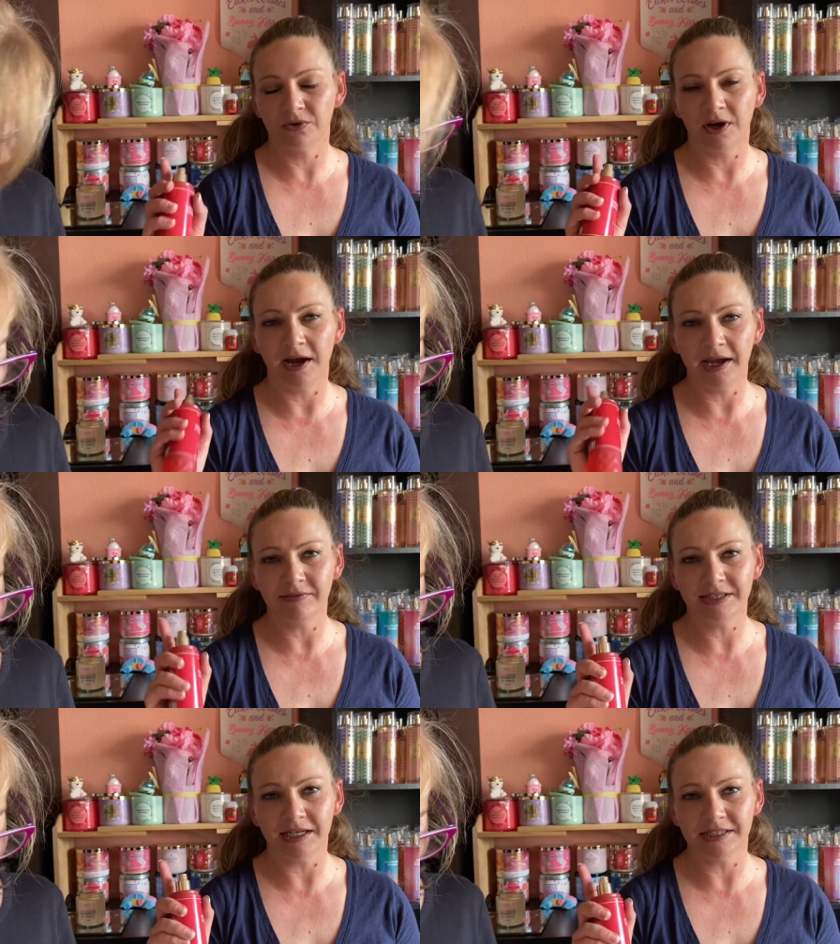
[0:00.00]
I have
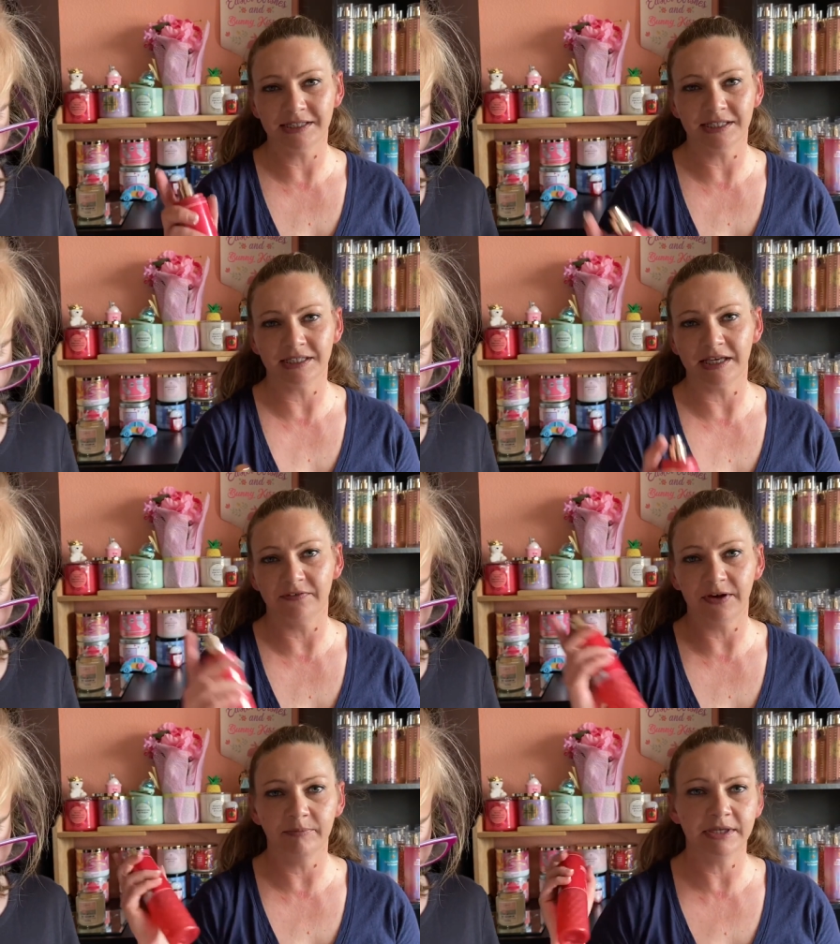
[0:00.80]
a tendency, like
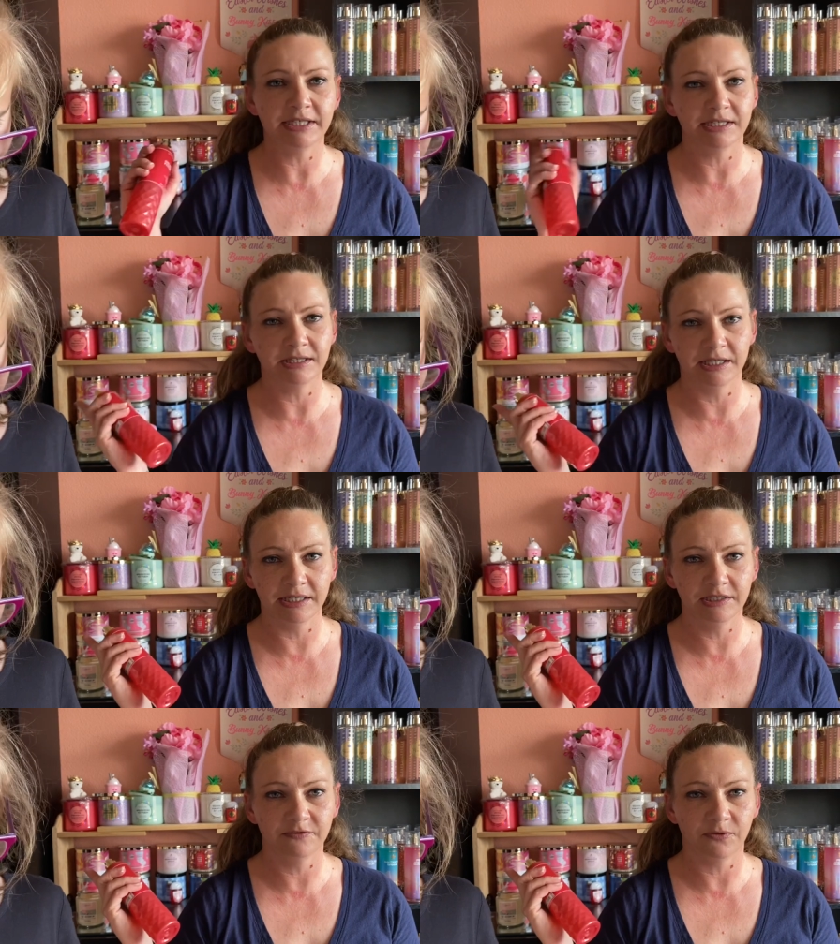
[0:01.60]
if I'm missing
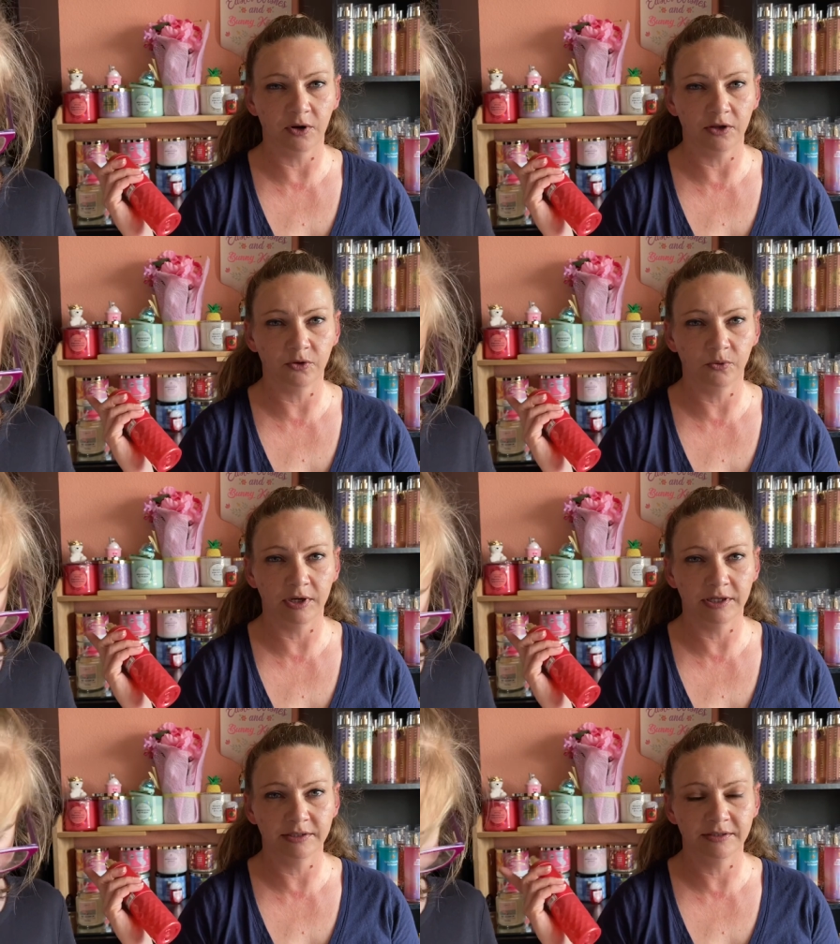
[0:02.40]
lids for other
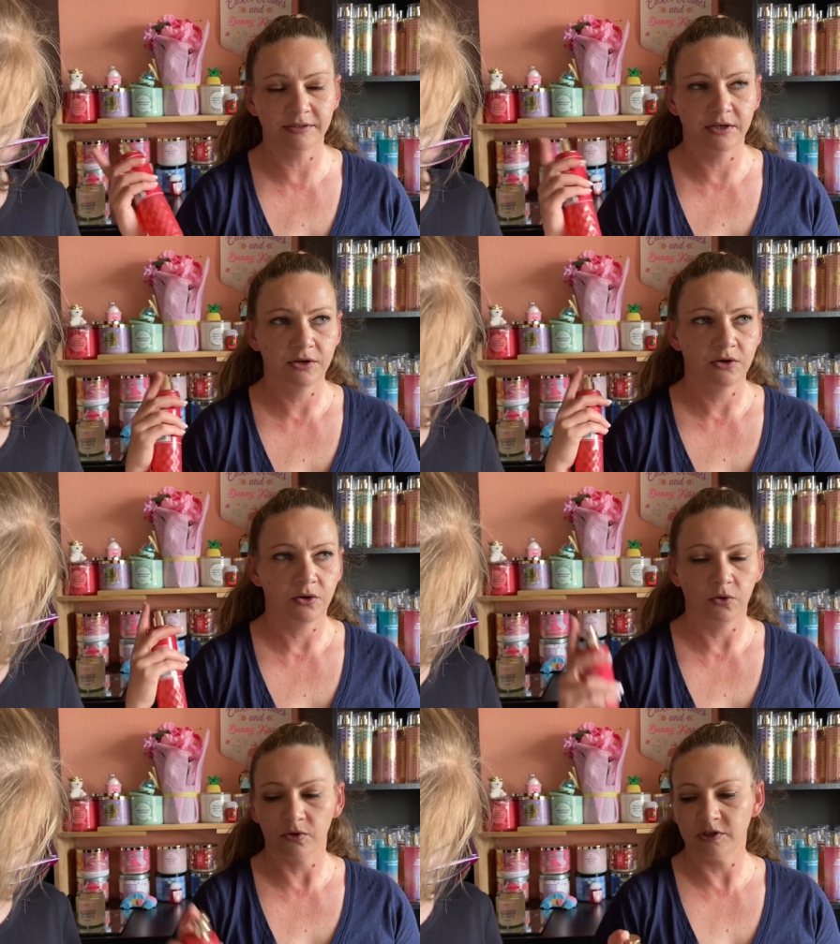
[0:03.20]
ones
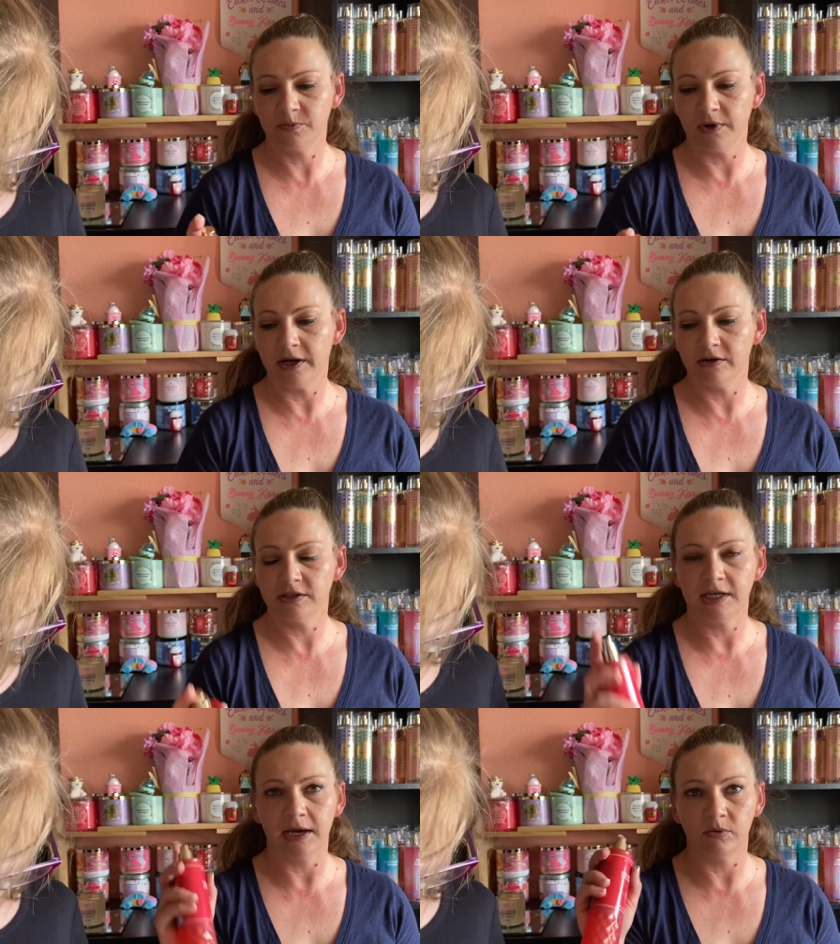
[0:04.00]
or sprayers,
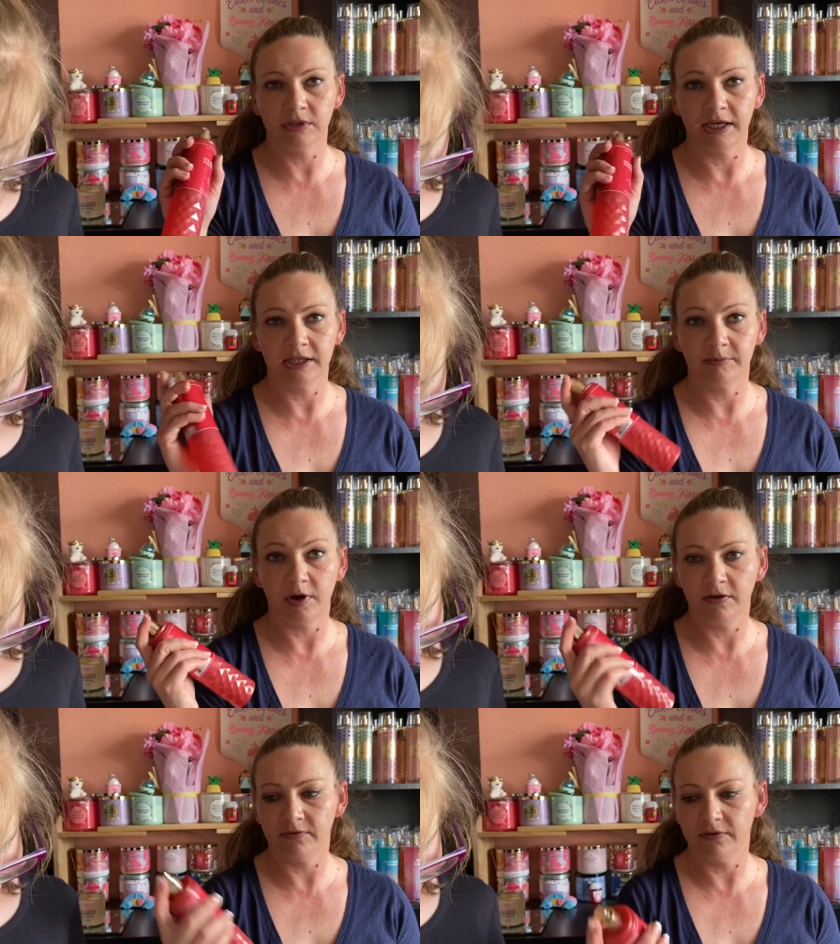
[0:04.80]
I will take them
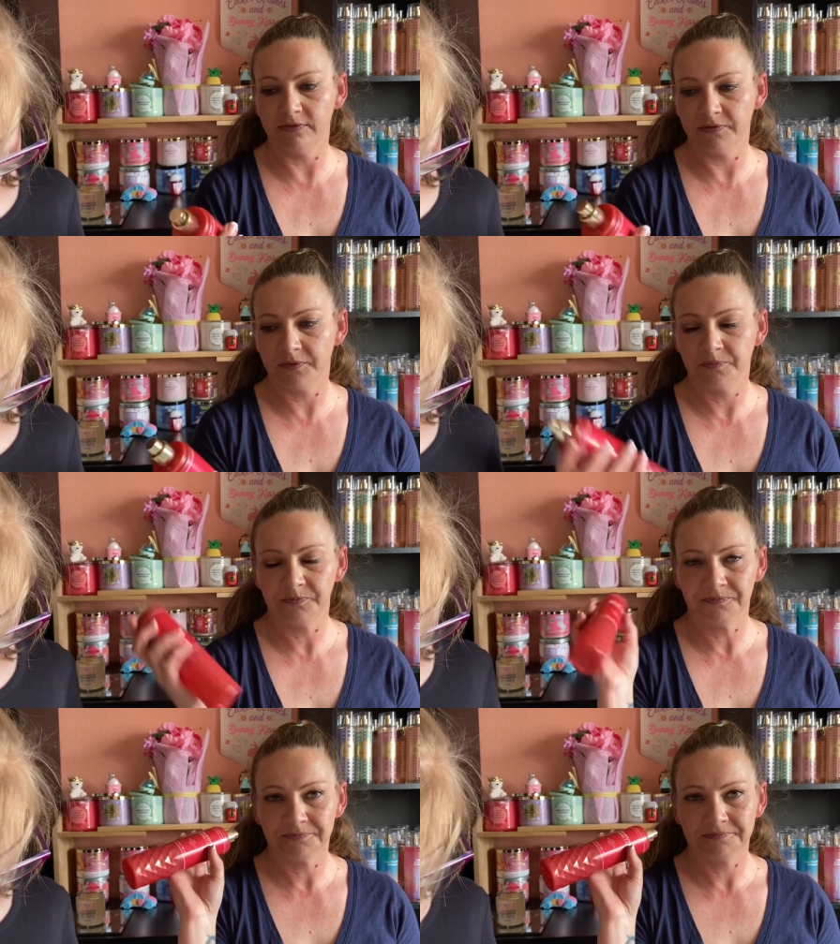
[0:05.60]
off of
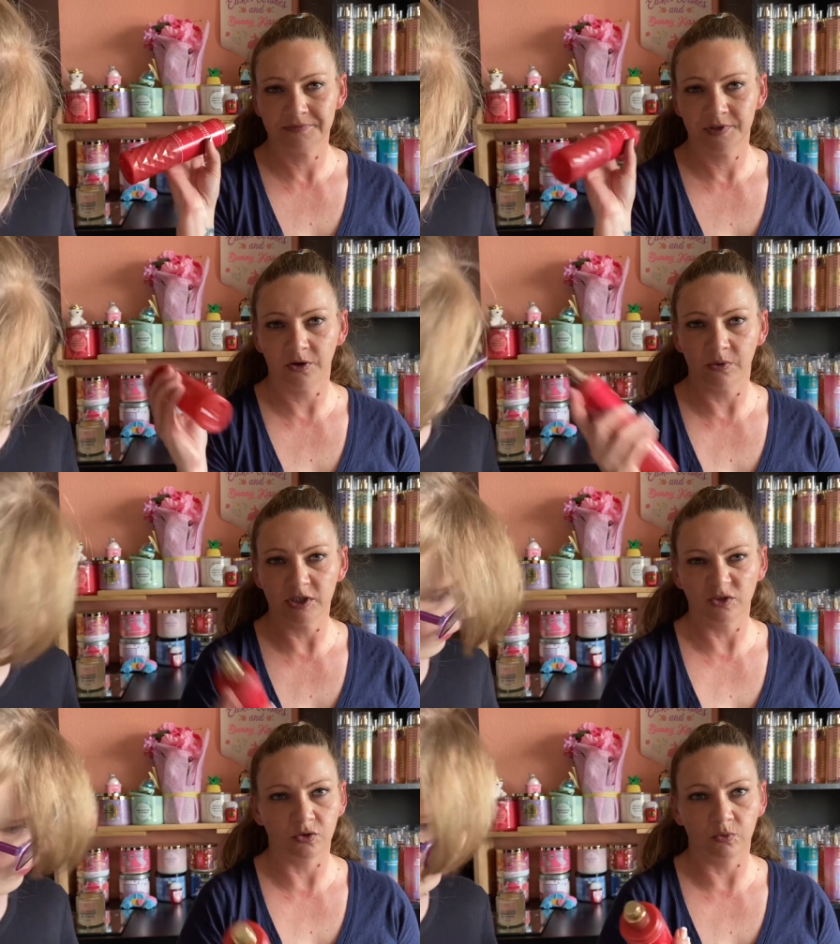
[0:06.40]
original or